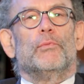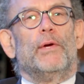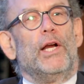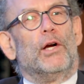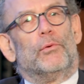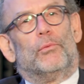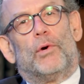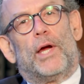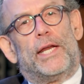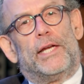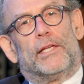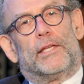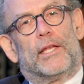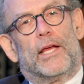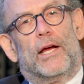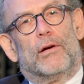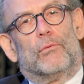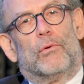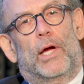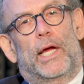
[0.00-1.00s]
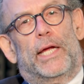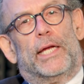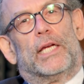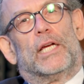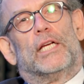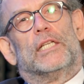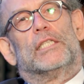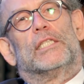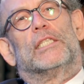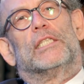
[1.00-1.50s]
we don't write it that way
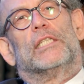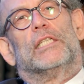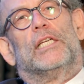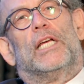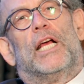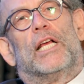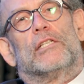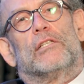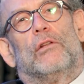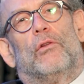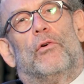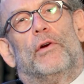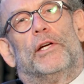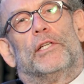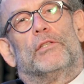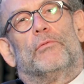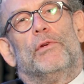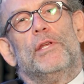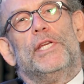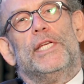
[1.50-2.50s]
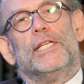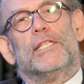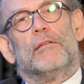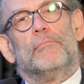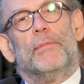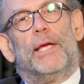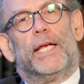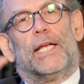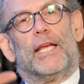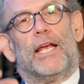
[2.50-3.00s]
because as lawyers, we need
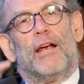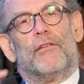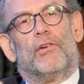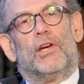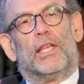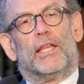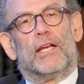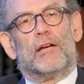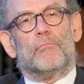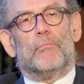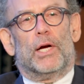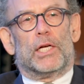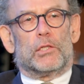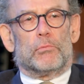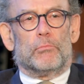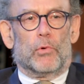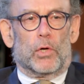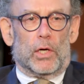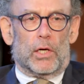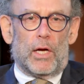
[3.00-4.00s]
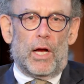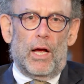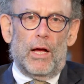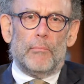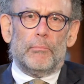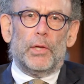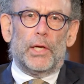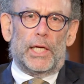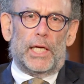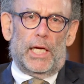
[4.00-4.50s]
to make everything much more
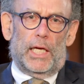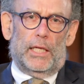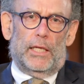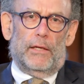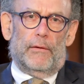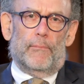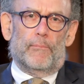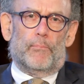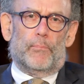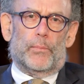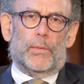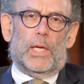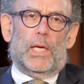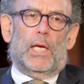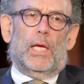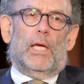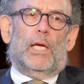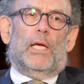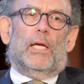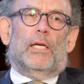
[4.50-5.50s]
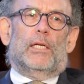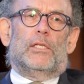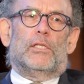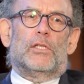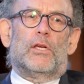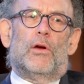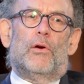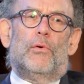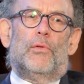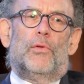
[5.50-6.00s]
complicated.
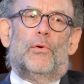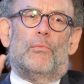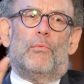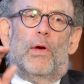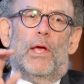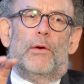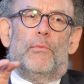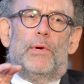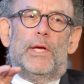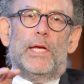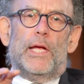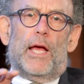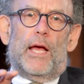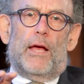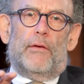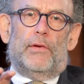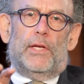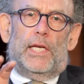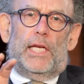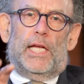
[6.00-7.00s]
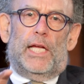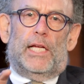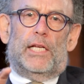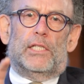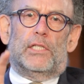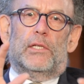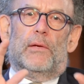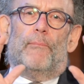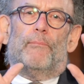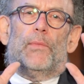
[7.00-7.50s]
So the way we have it
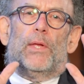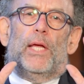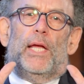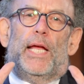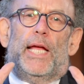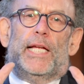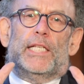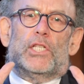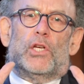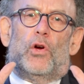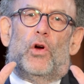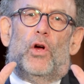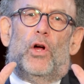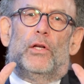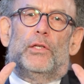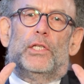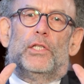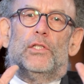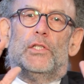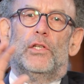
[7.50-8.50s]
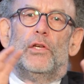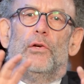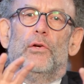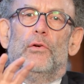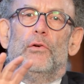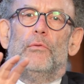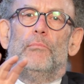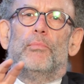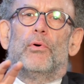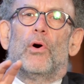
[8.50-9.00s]
is, it's called a
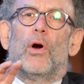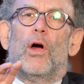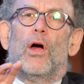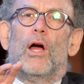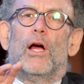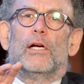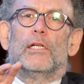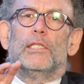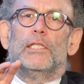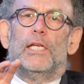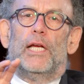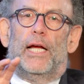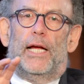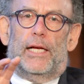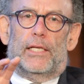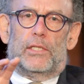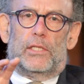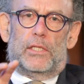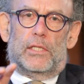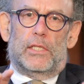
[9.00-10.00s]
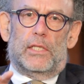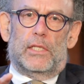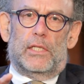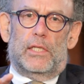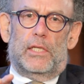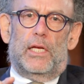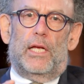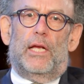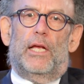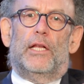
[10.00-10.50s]
2-prong test.
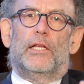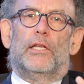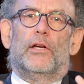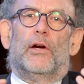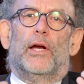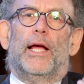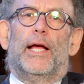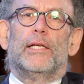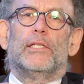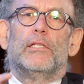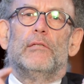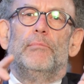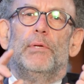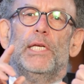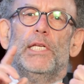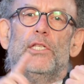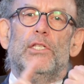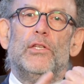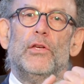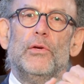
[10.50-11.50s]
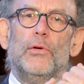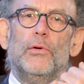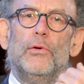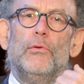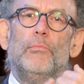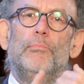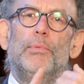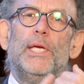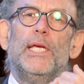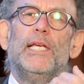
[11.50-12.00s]
There has to be
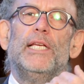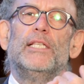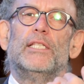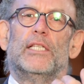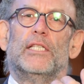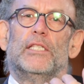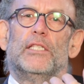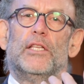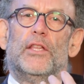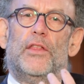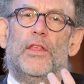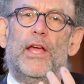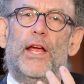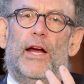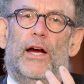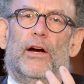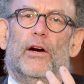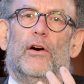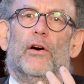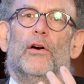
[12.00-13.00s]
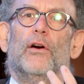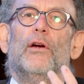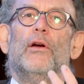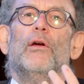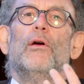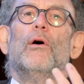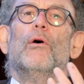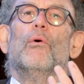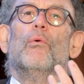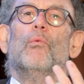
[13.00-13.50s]
2 pieces there.
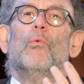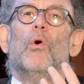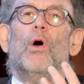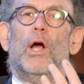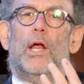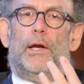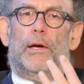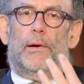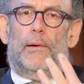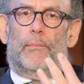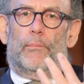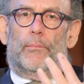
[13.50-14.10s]
1,